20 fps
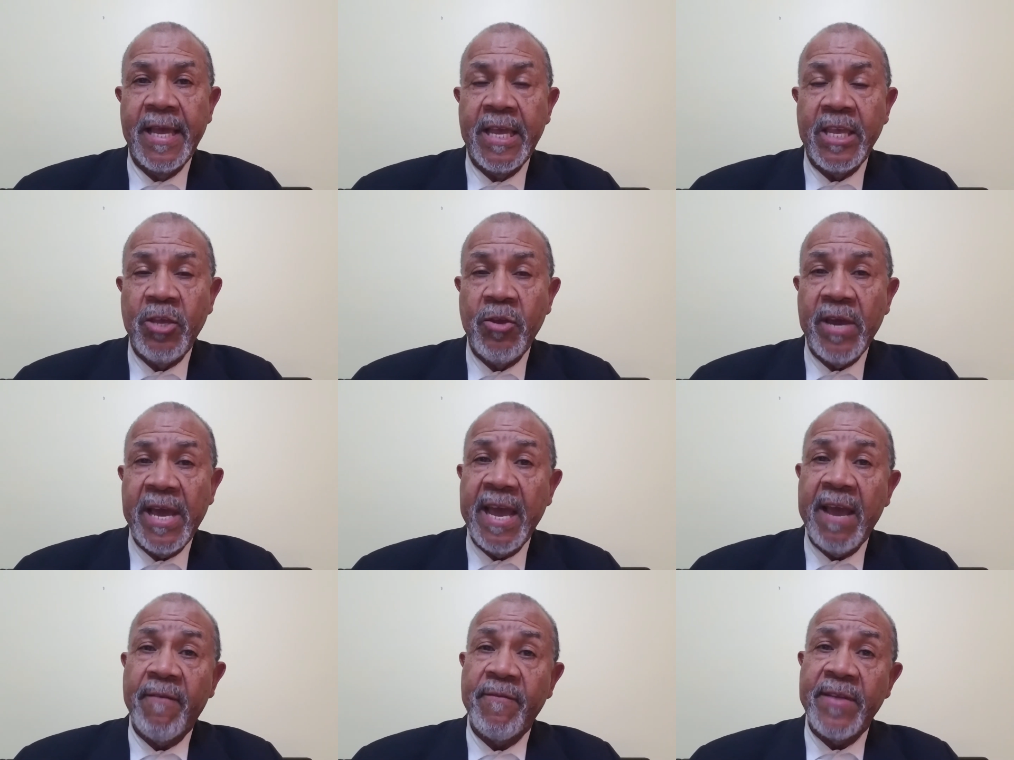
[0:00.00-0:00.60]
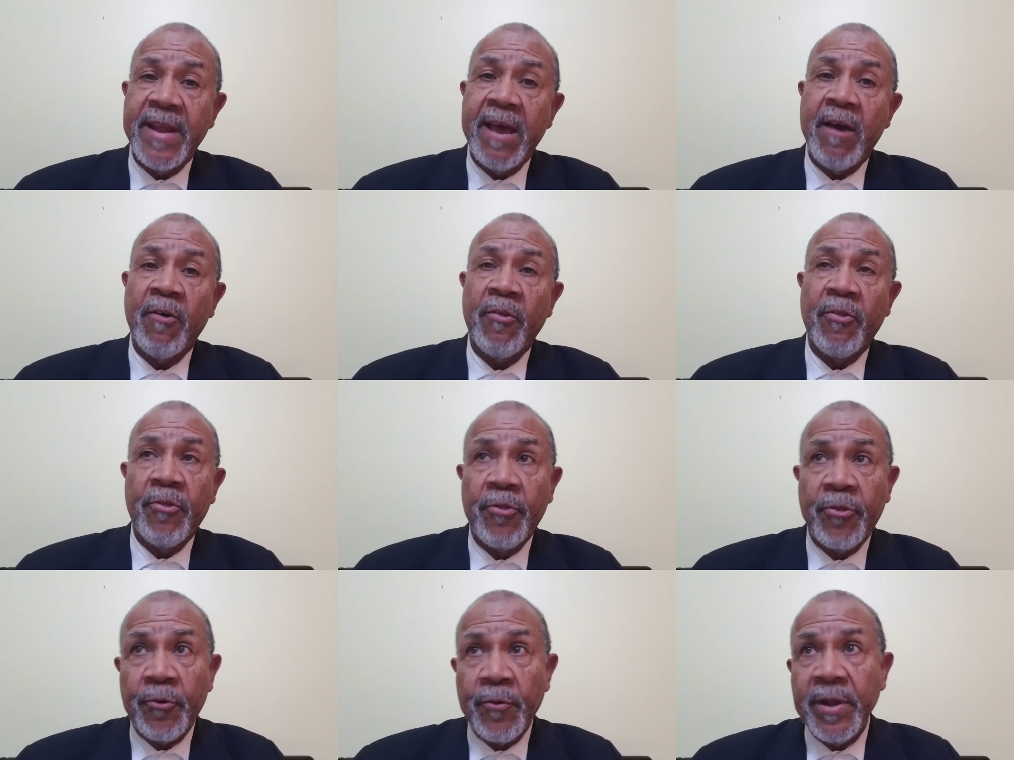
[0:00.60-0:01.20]
You have now
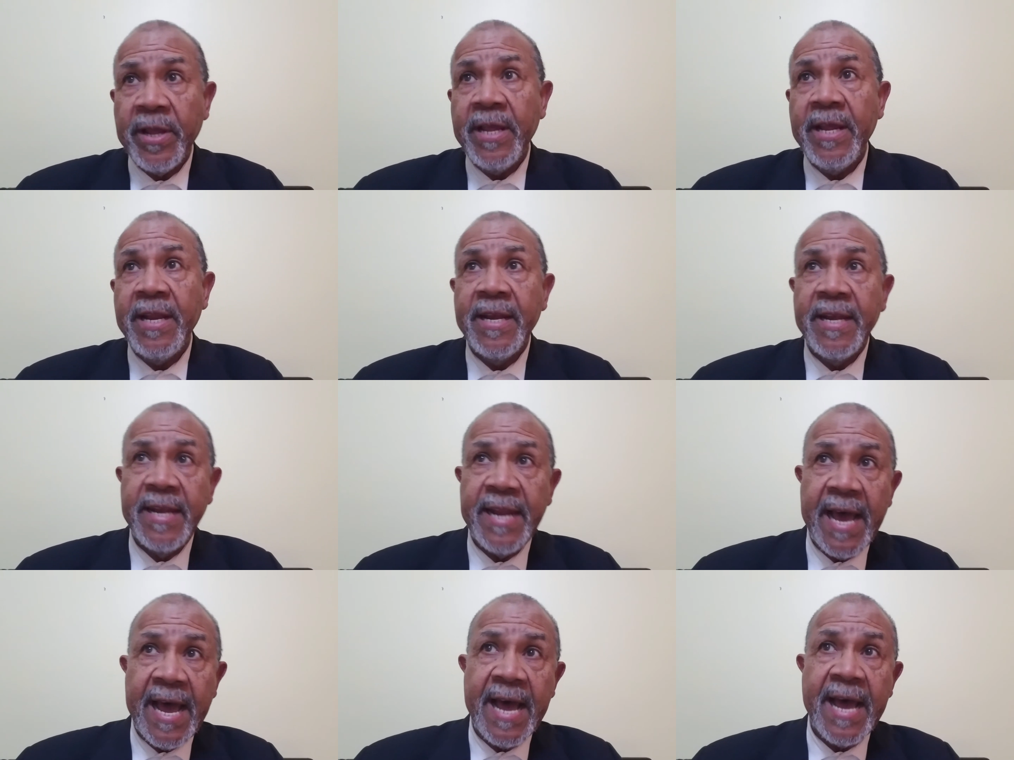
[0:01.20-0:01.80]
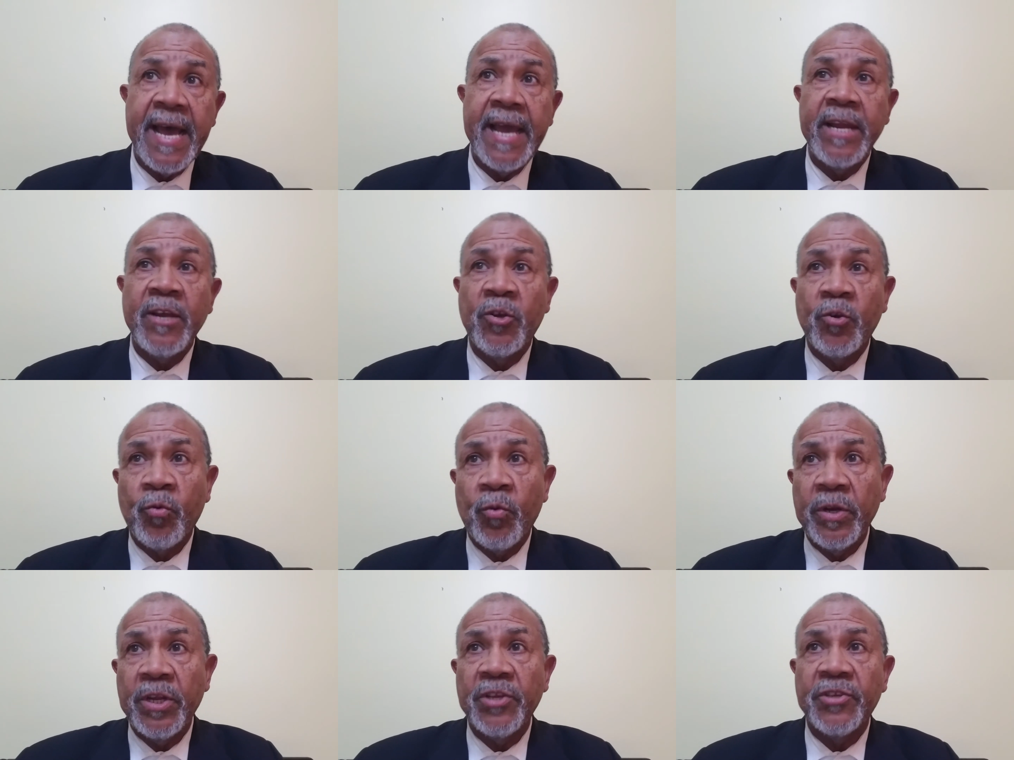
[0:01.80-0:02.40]
3, 9,
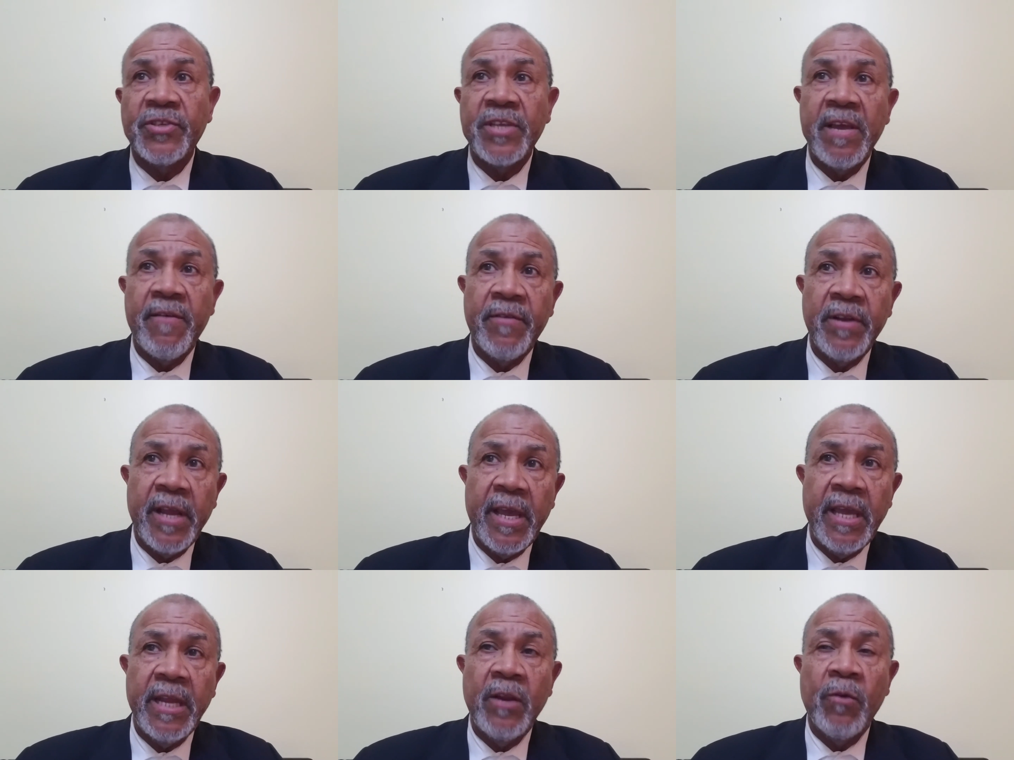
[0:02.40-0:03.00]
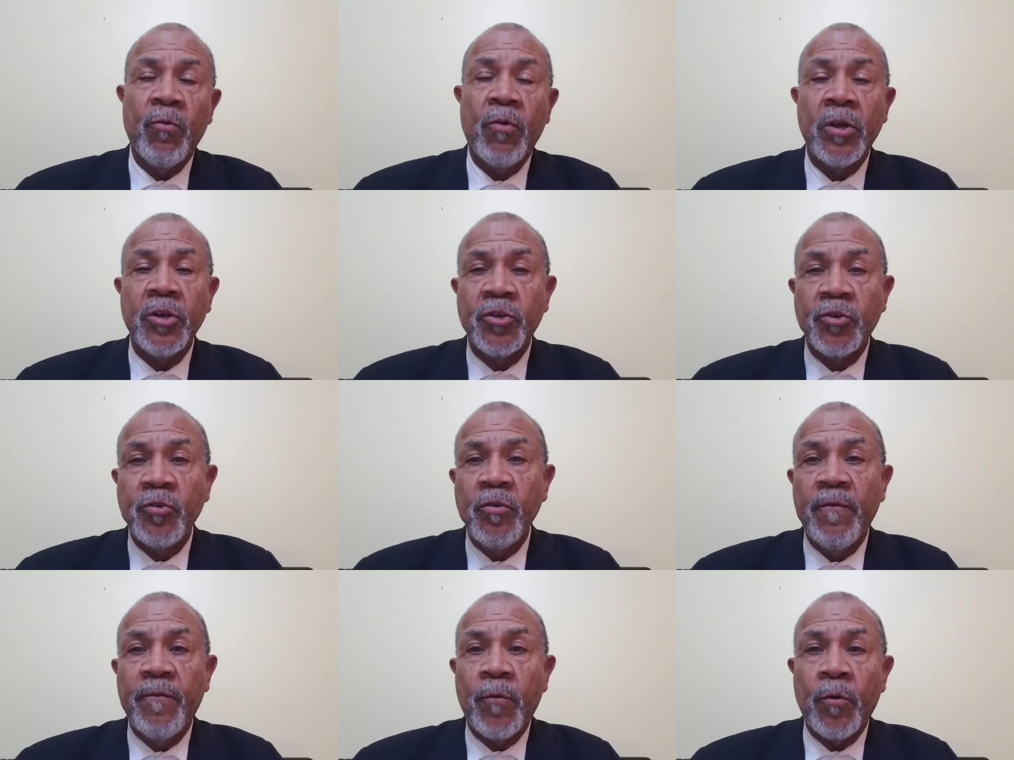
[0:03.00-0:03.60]
27, 81,
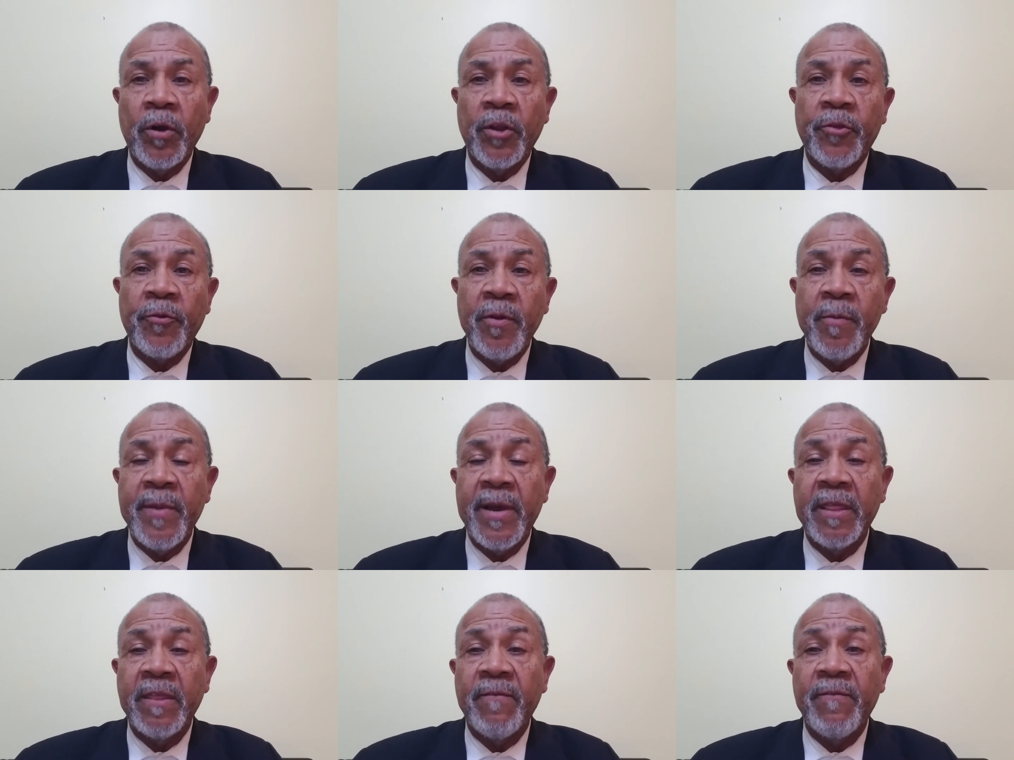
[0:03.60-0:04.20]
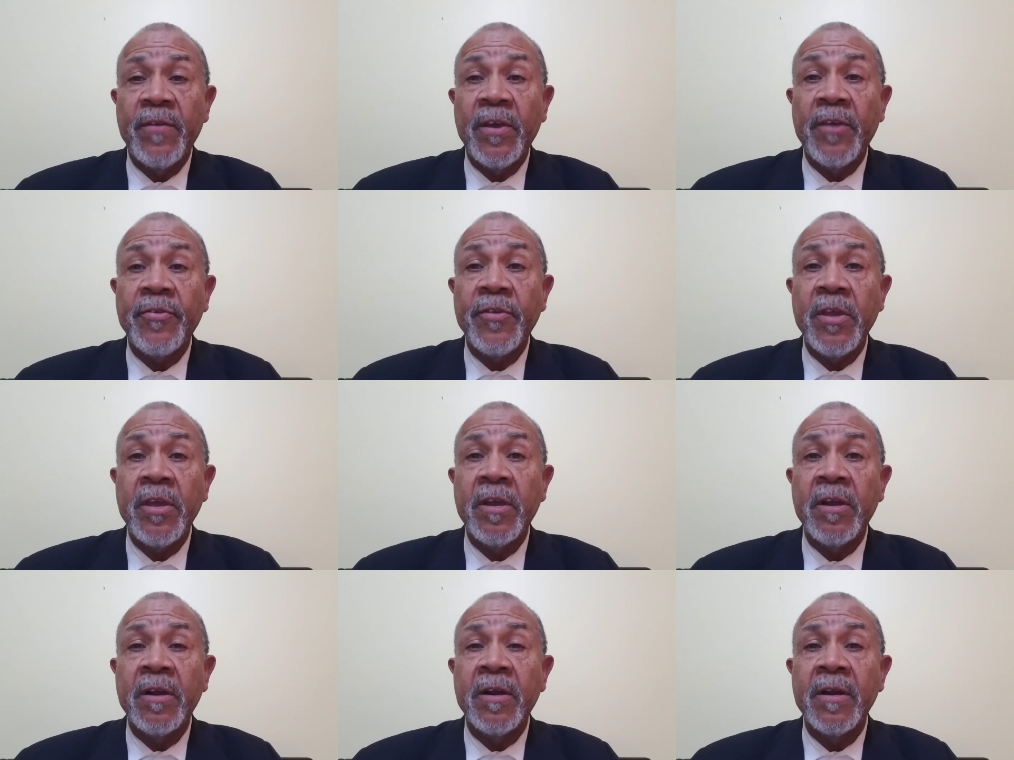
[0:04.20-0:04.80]
243 by the
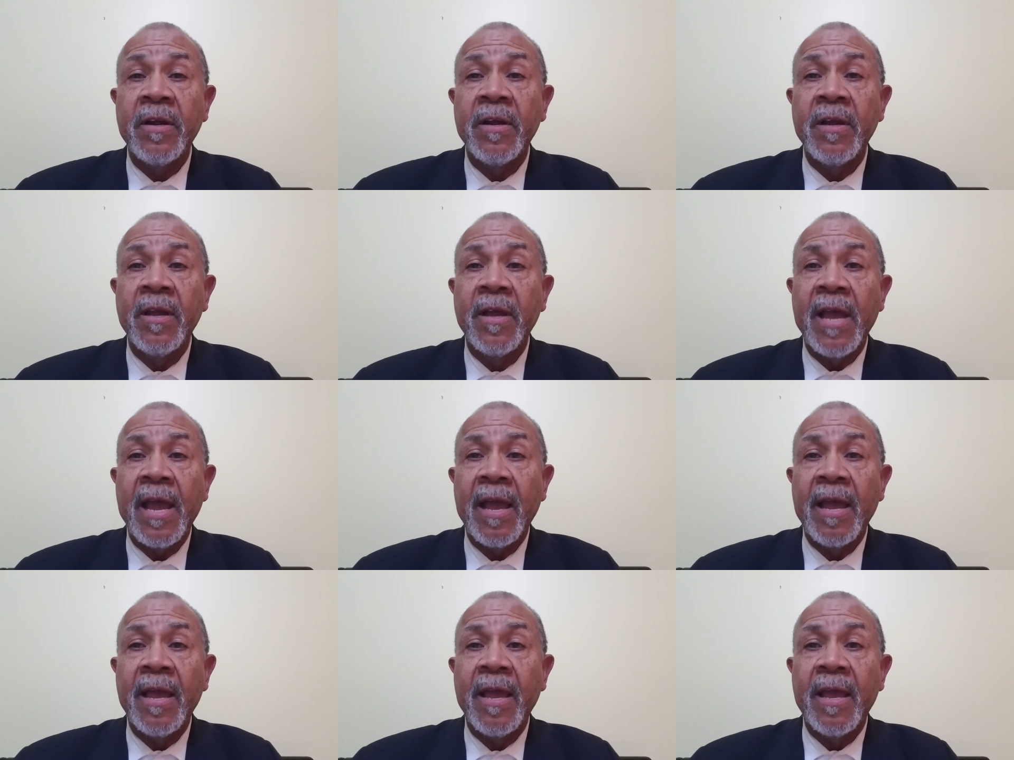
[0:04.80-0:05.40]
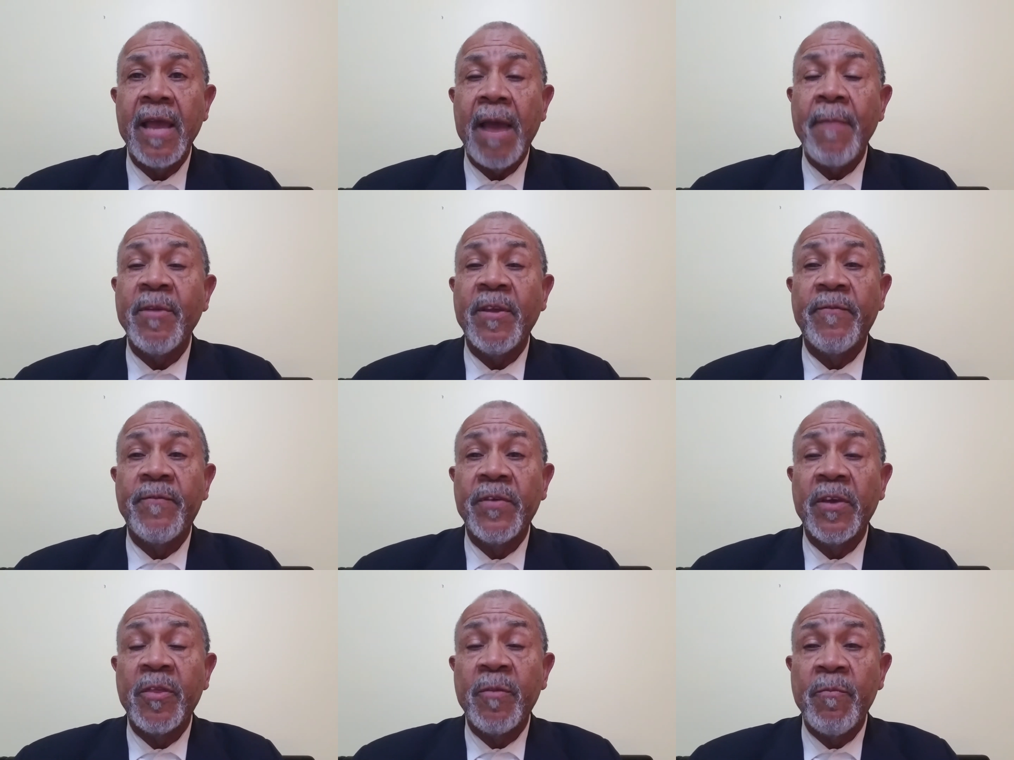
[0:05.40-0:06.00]

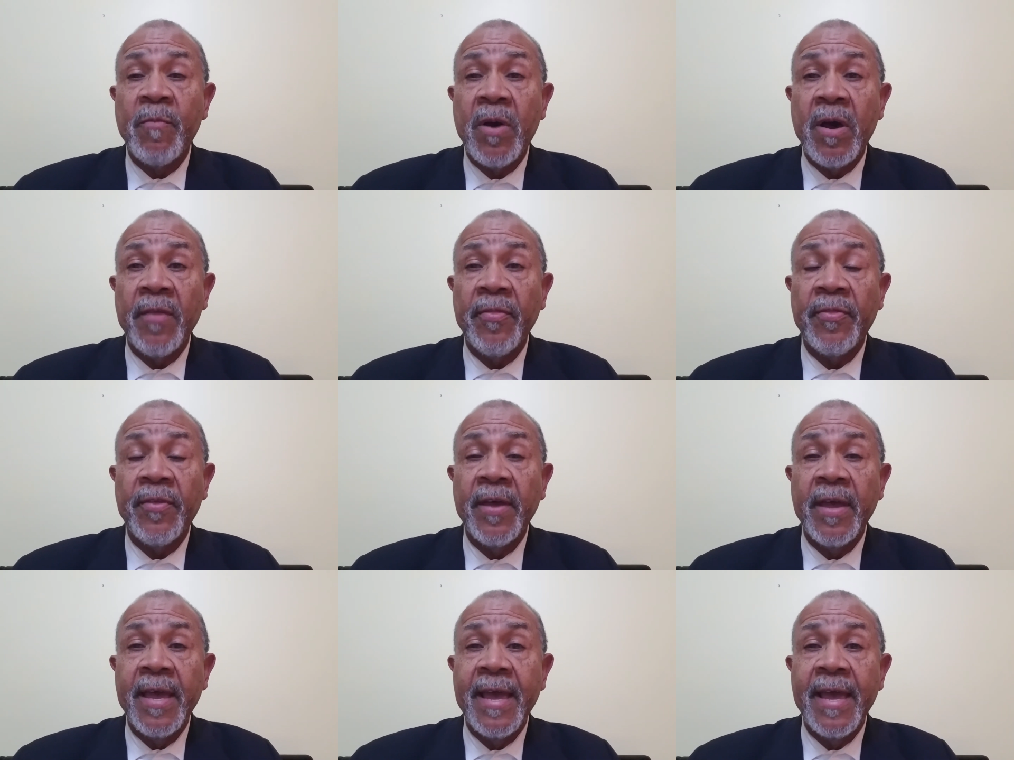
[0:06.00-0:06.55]
5th month.